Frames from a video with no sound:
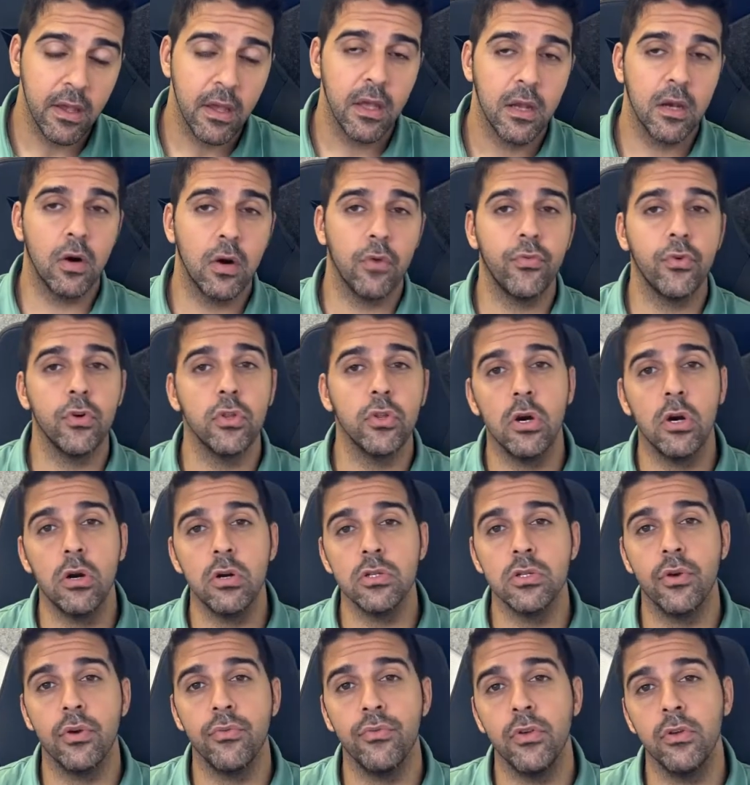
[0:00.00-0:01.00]
Now, for those
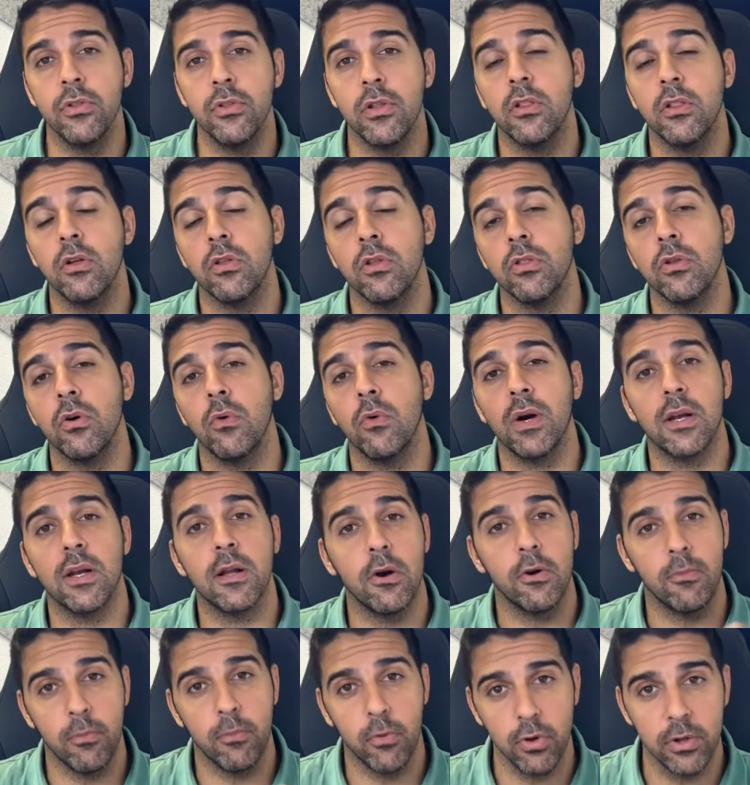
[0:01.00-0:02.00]
of you that don't know what
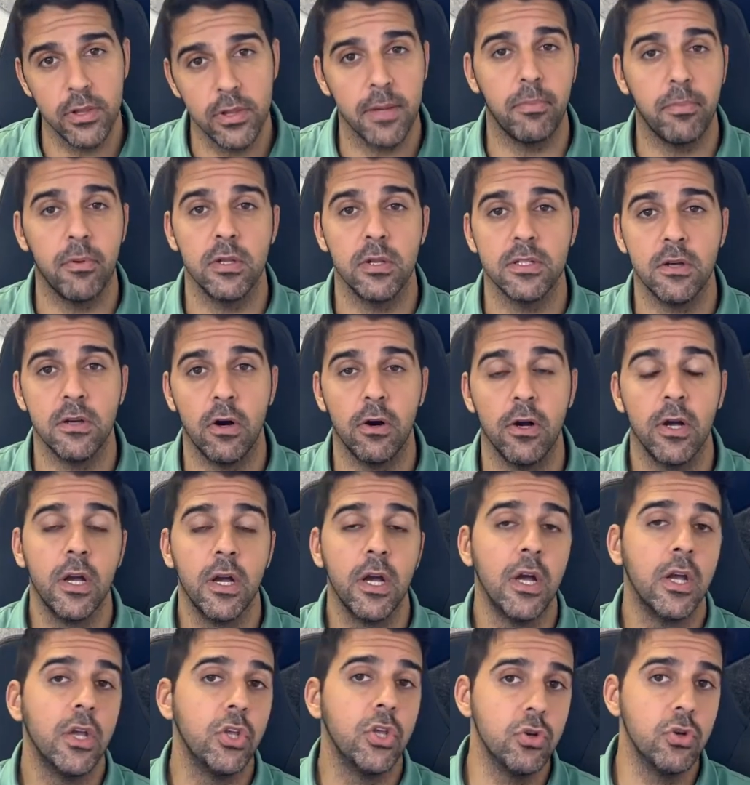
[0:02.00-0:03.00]
our multiples are,
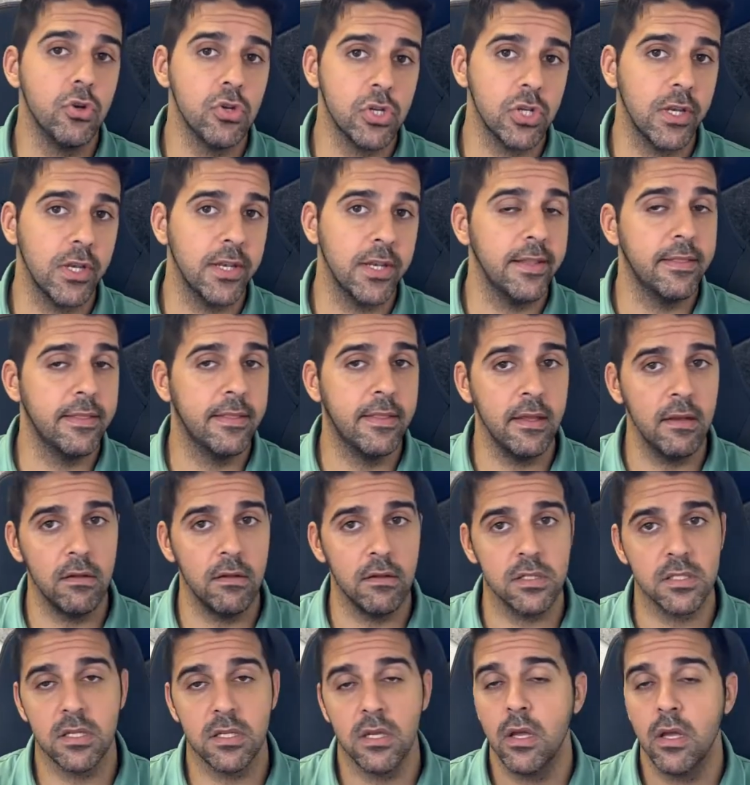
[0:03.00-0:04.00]
usually
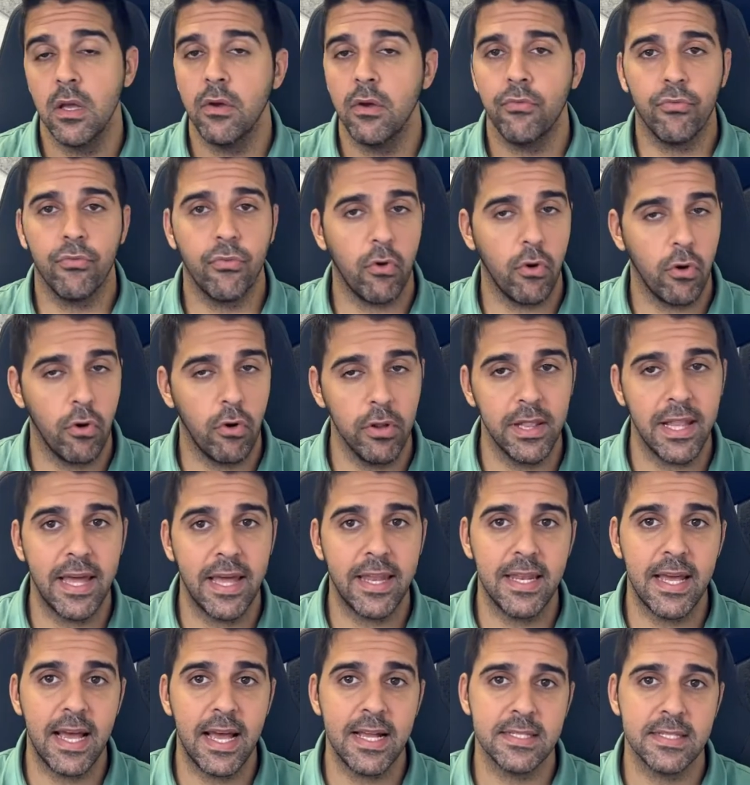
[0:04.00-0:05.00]
deals for online
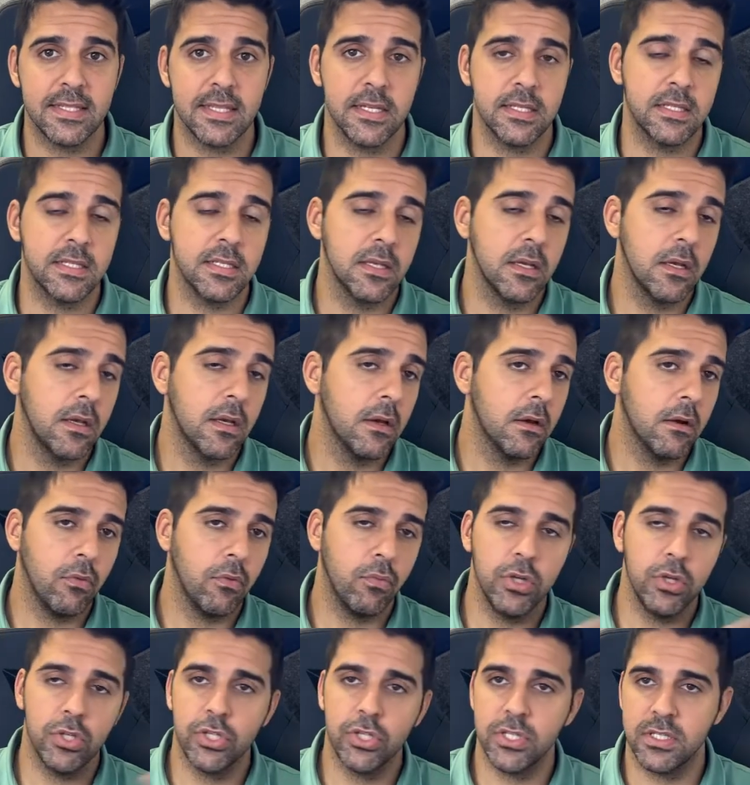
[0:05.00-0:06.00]
assets,
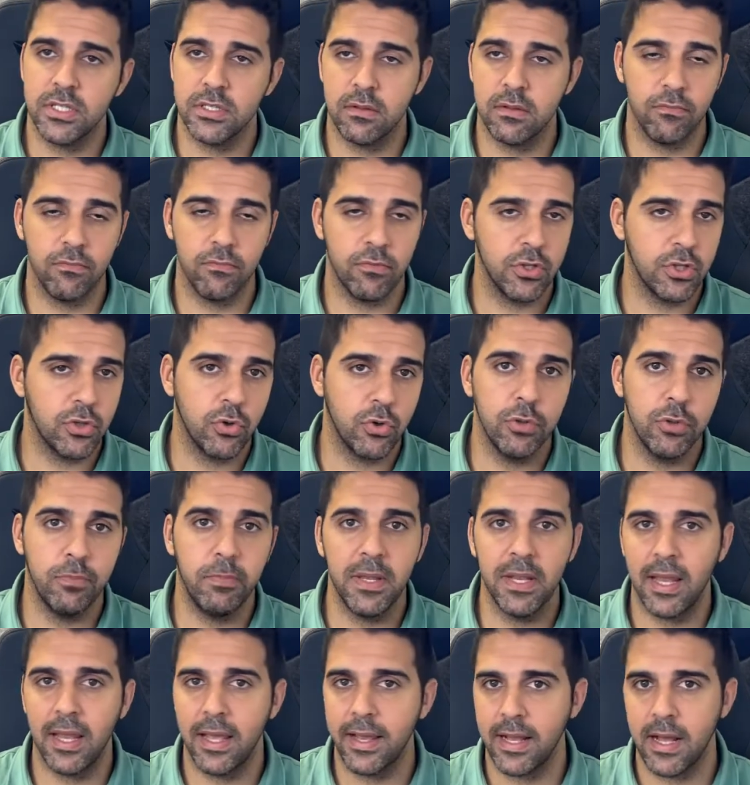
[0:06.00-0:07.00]
which could
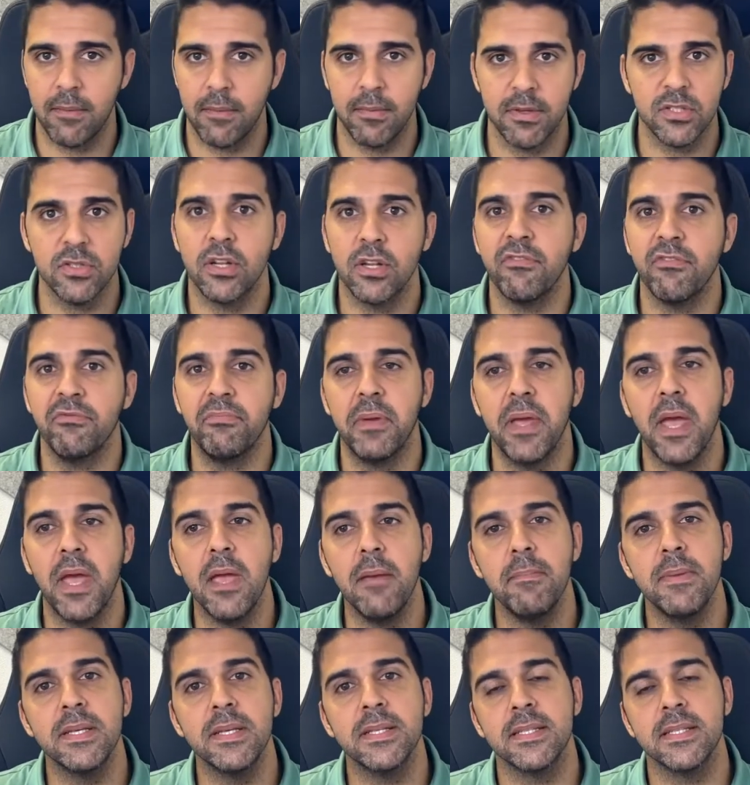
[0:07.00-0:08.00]
be like Amazon FBA
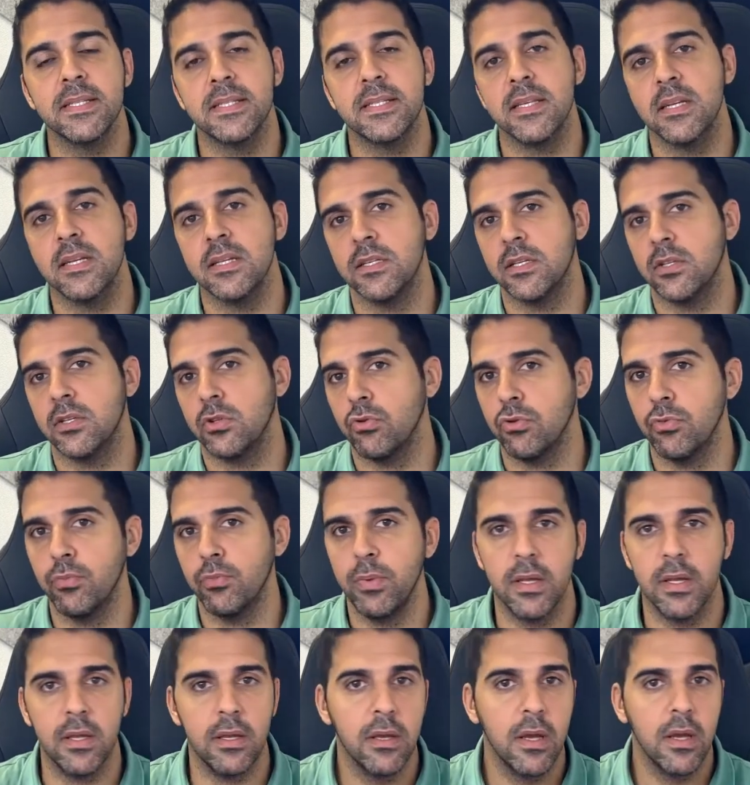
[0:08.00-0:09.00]
businesses, it could
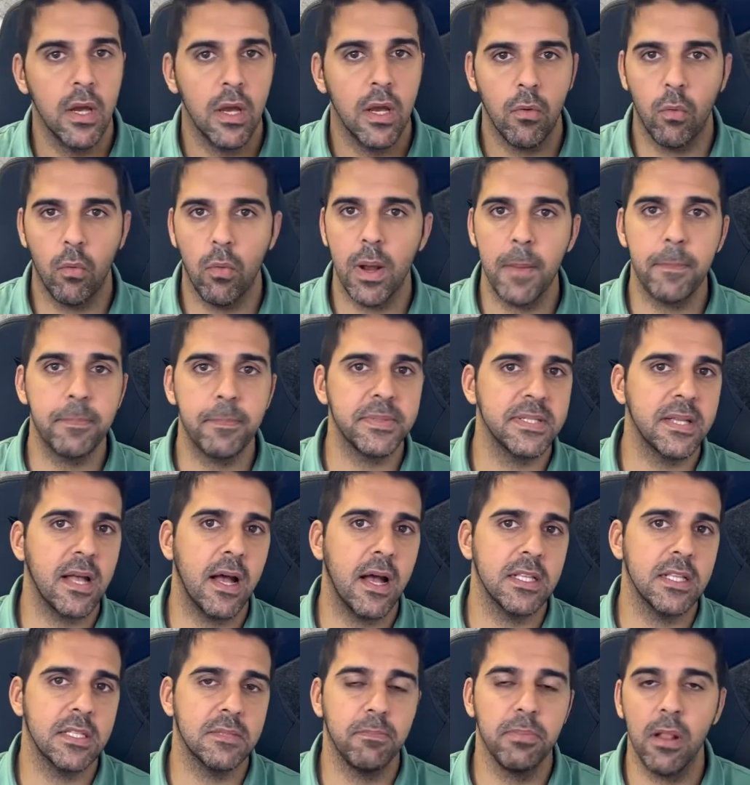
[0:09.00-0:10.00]
be
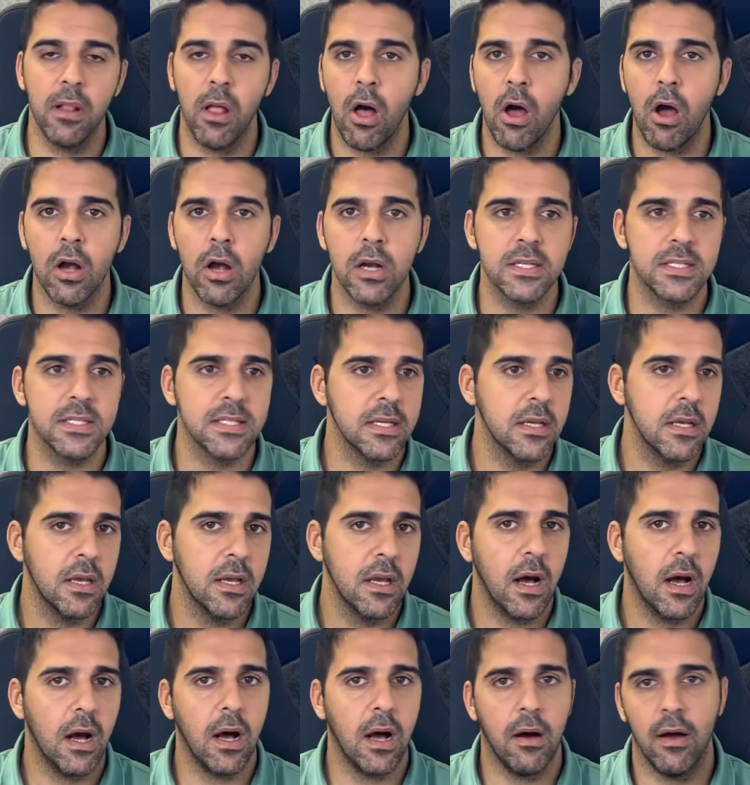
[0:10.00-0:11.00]
websites, blogs,
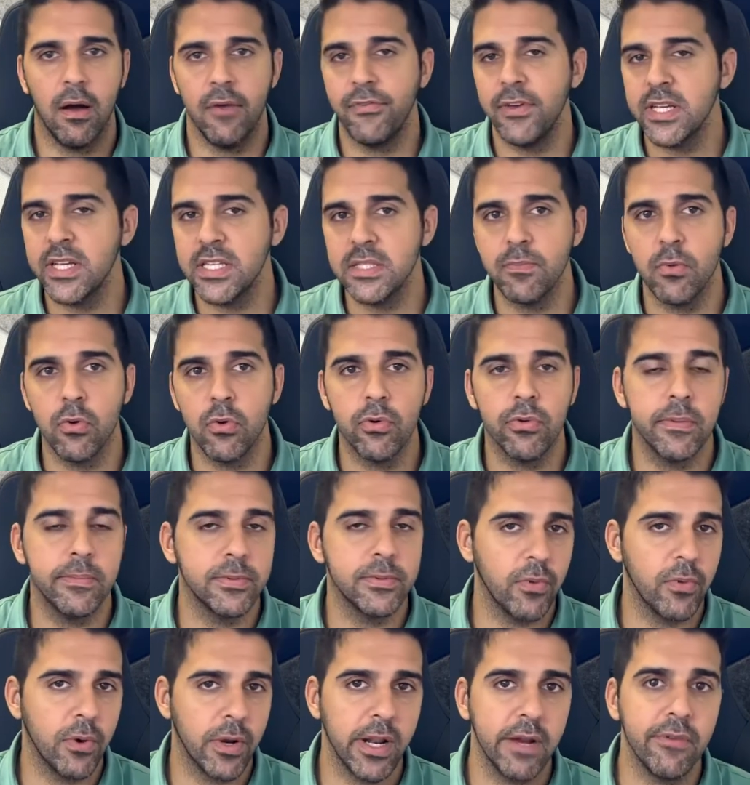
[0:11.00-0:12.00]
Facebook groups,
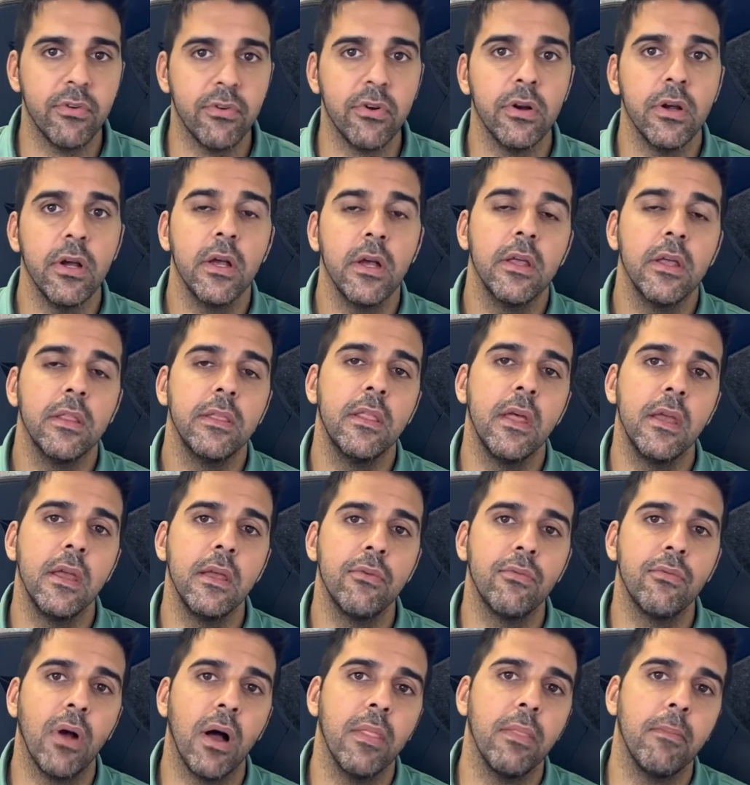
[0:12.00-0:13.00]
whatever, they
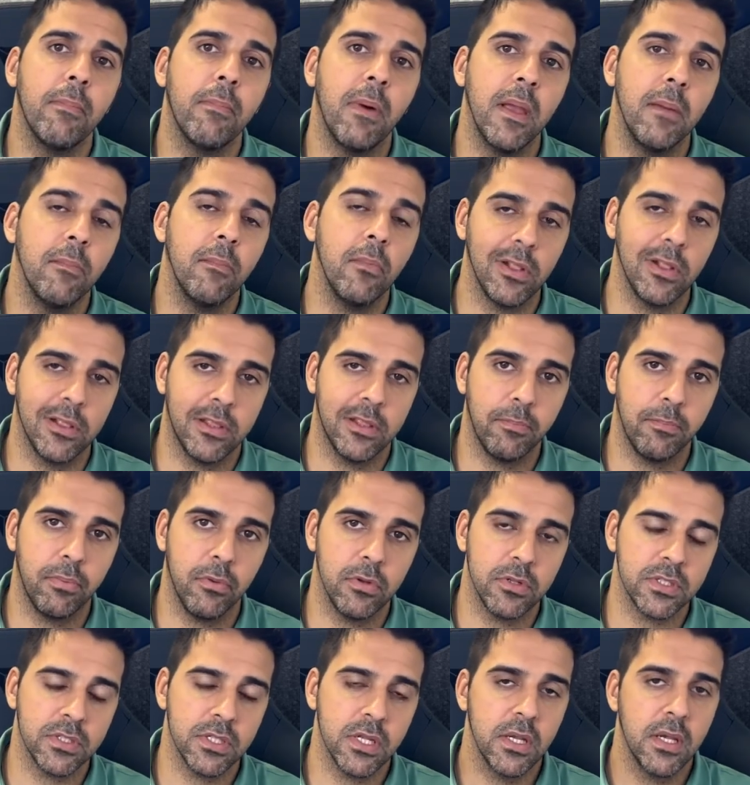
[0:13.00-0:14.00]
run by
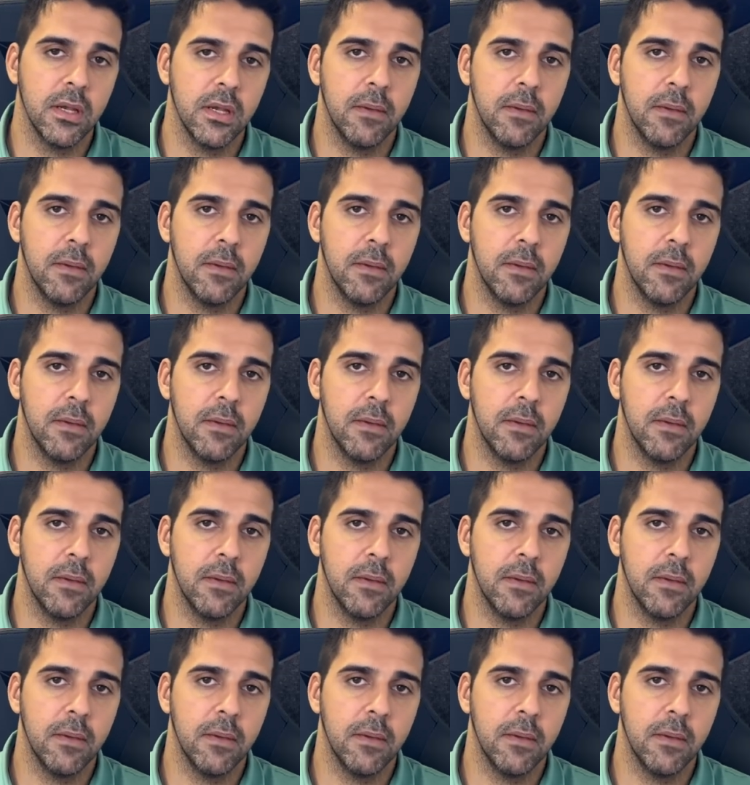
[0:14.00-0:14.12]
multiples.